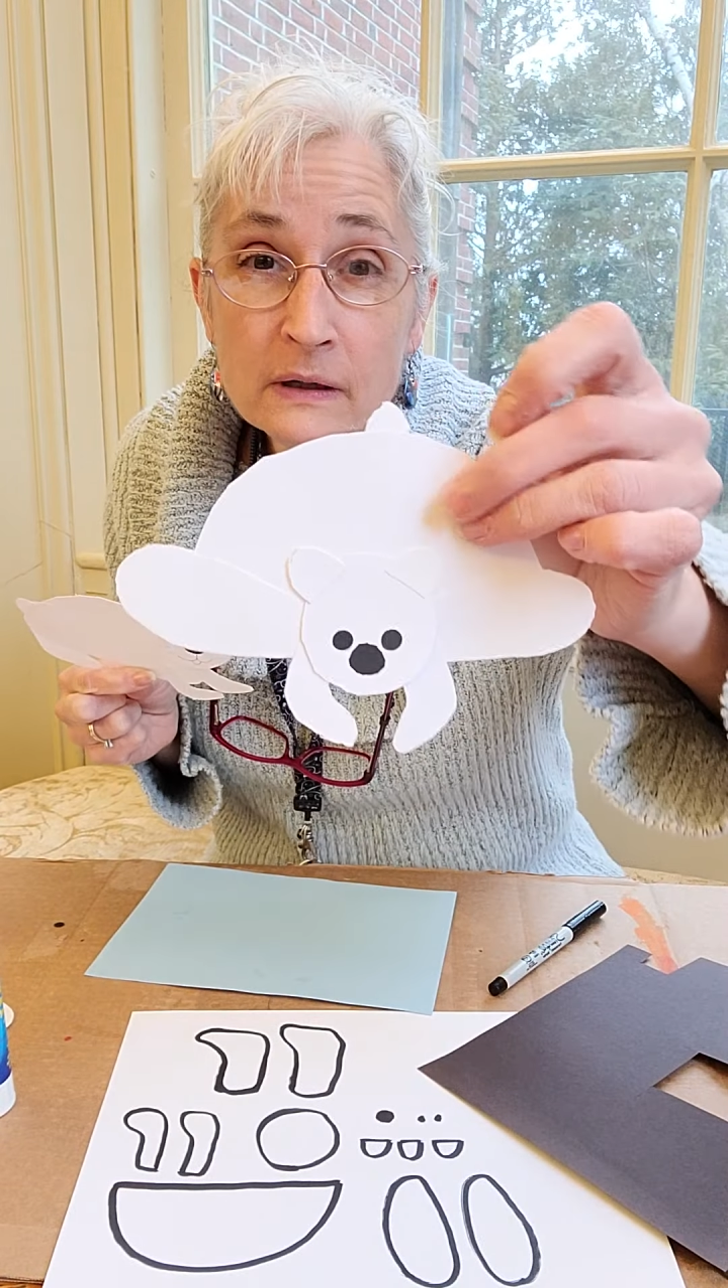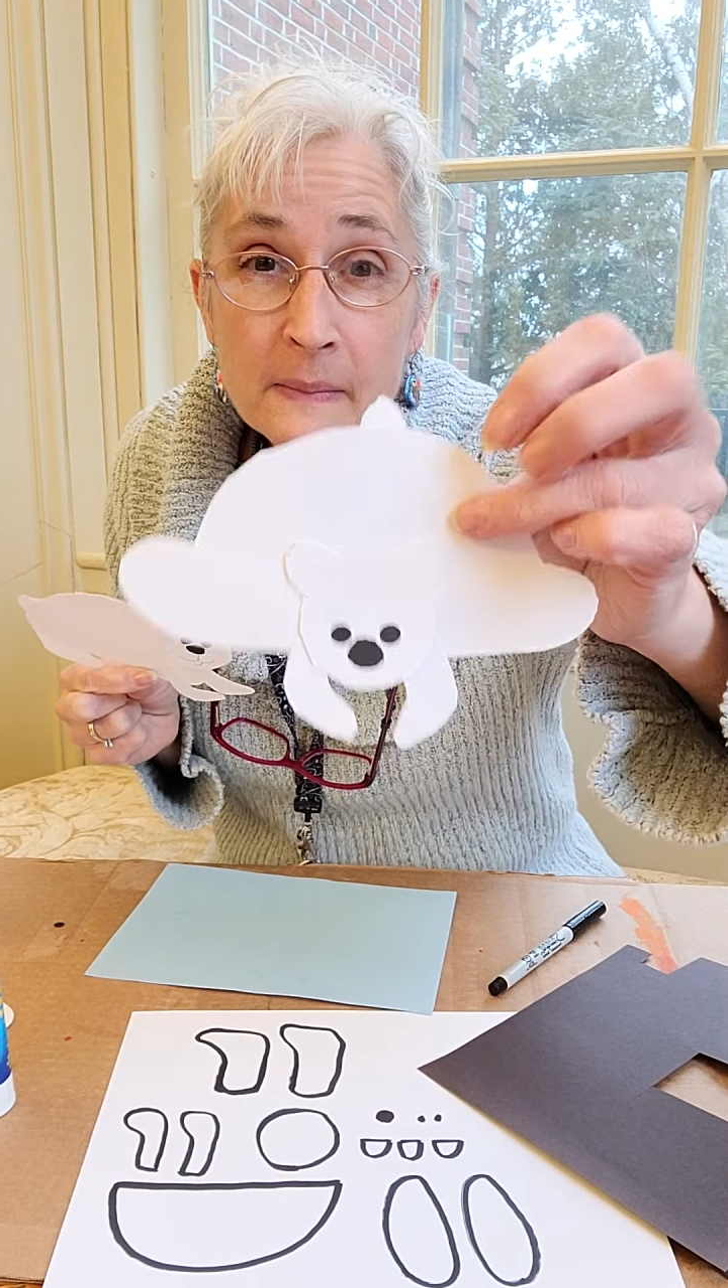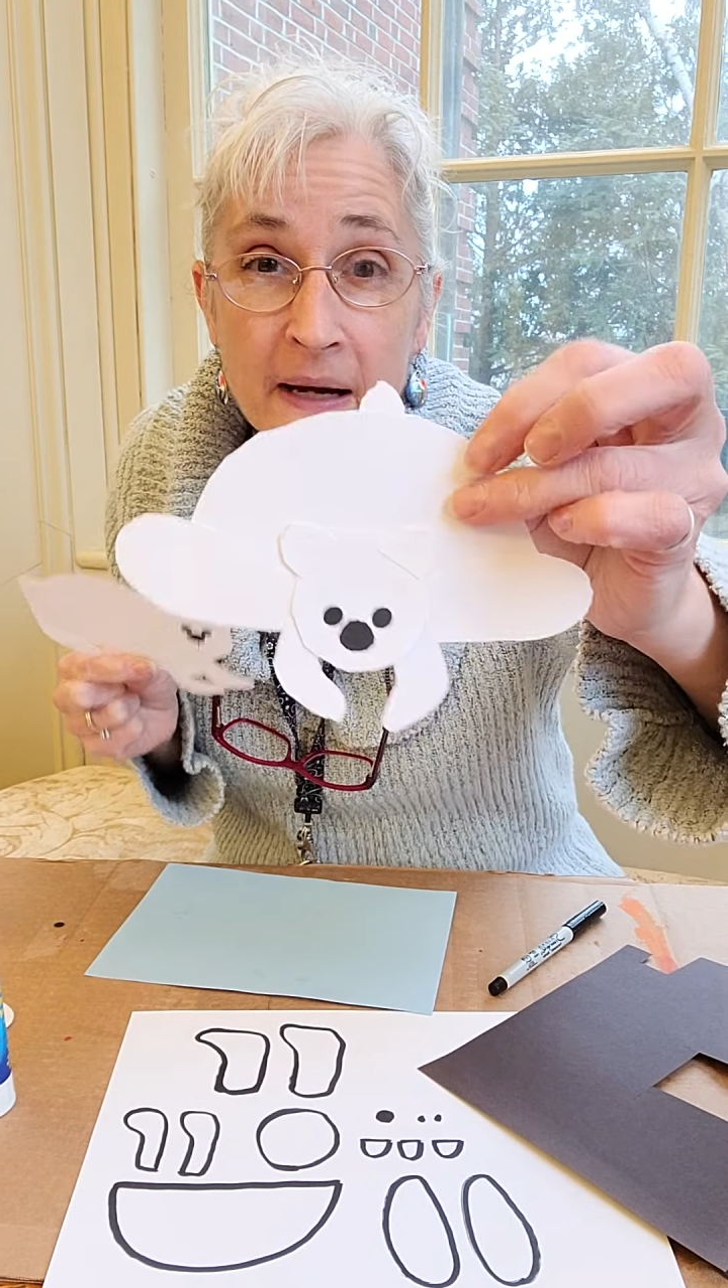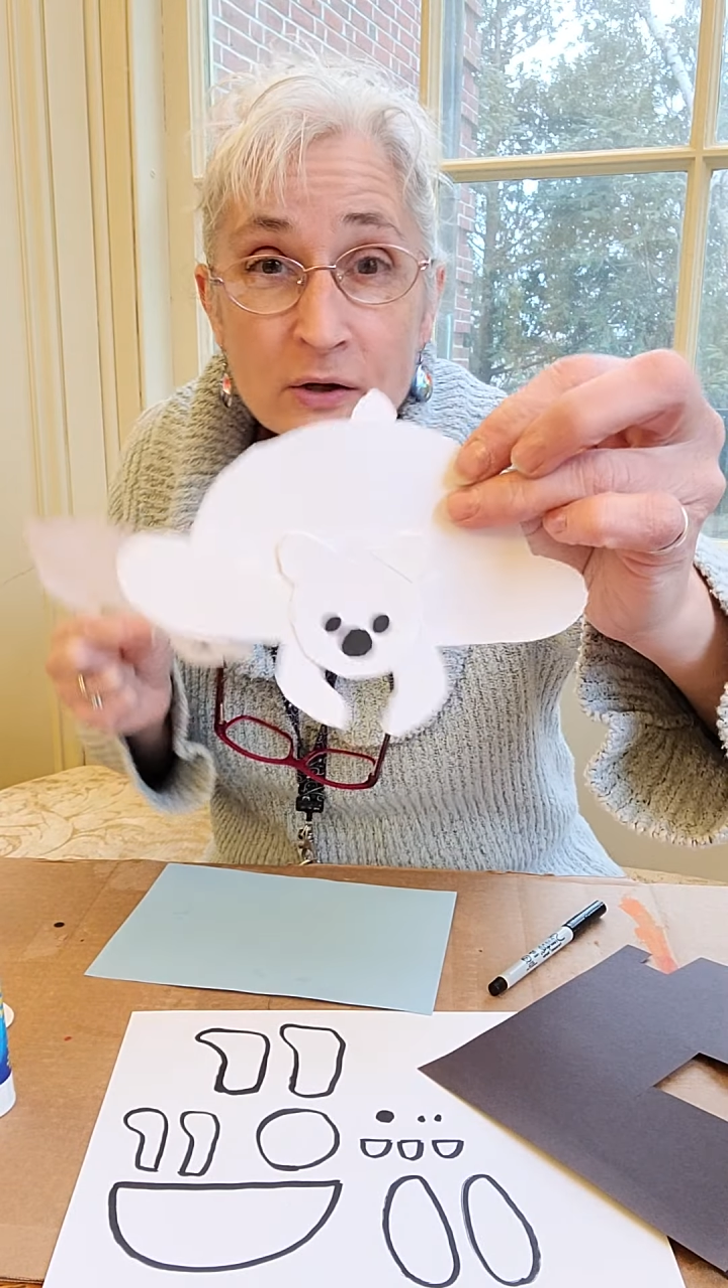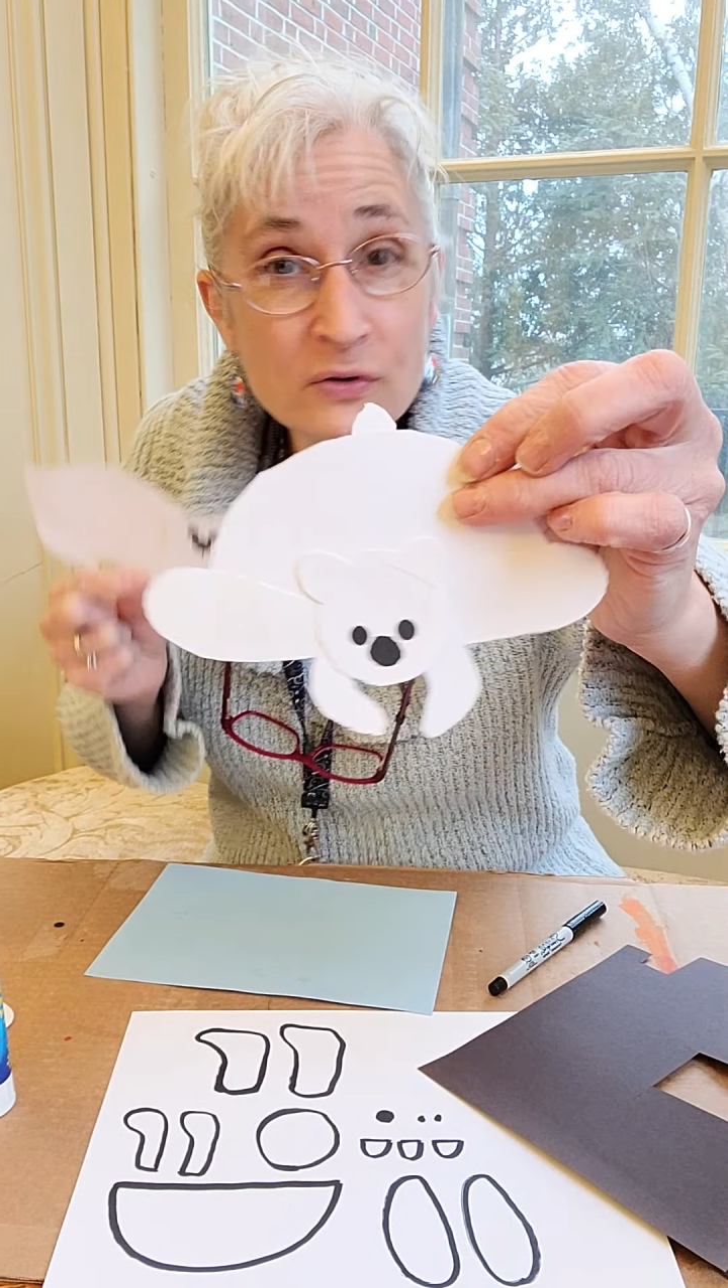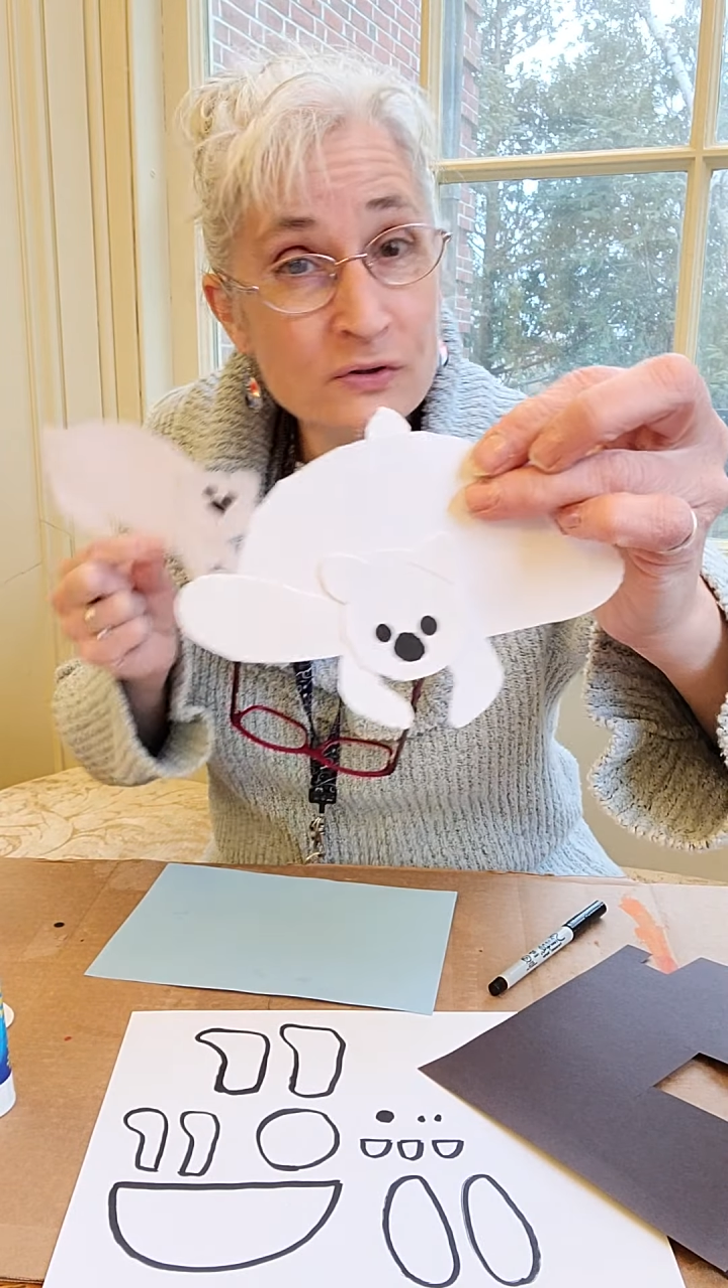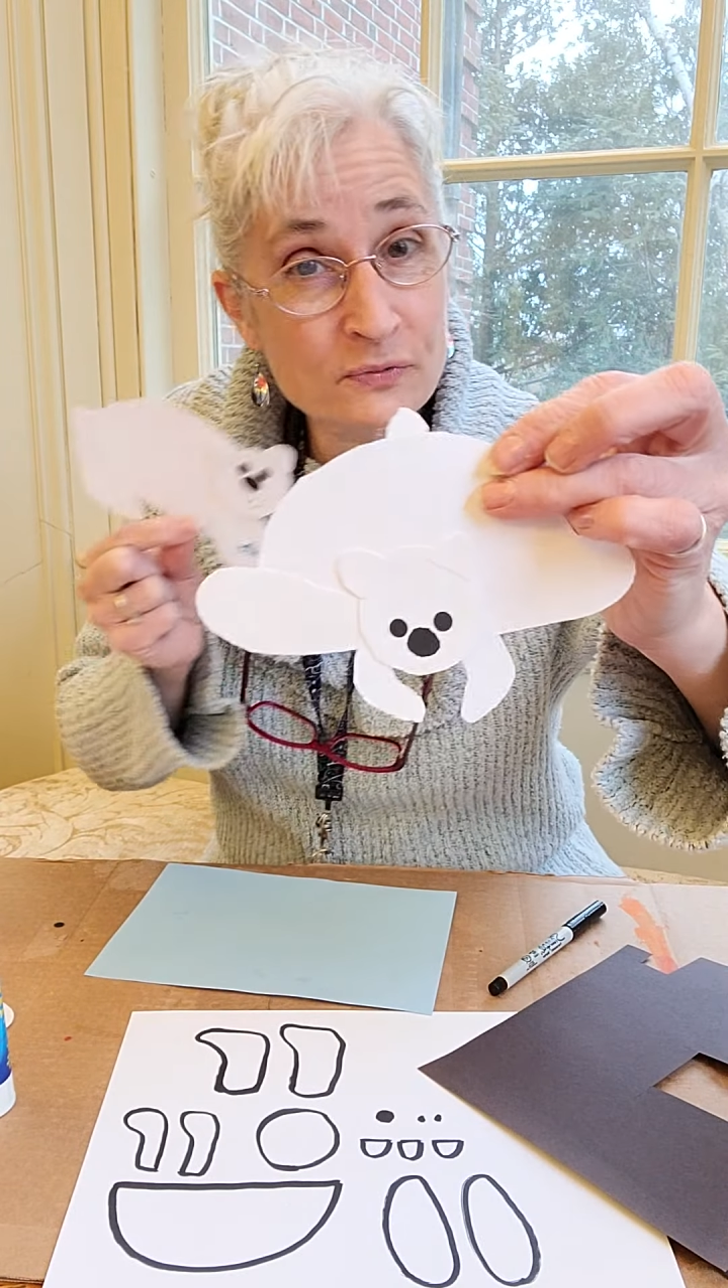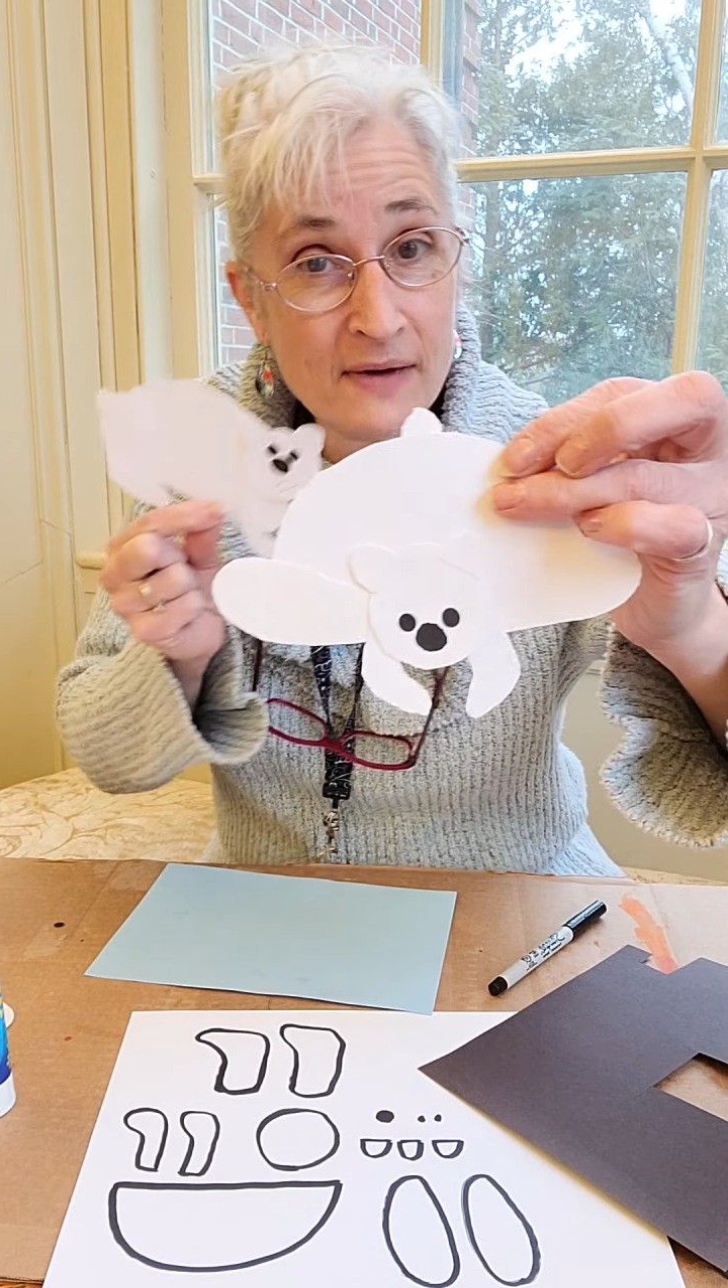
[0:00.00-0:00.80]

bear who's